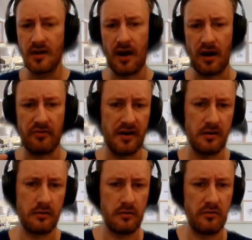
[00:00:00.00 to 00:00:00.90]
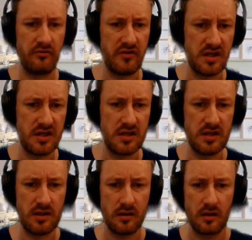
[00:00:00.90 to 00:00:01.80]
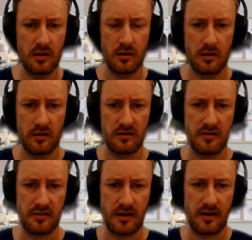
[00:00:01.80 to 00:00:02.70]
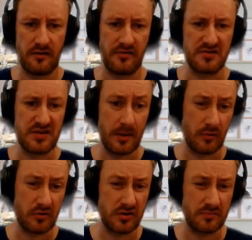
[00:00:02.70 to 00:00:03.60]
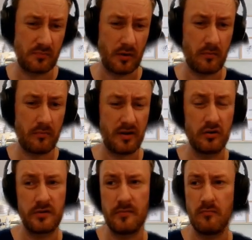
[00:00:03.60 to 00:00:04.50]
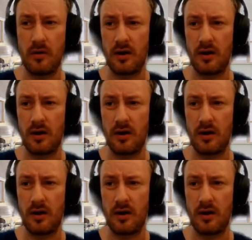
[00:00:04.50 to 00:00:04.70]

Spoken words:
And then the step which is probably going to be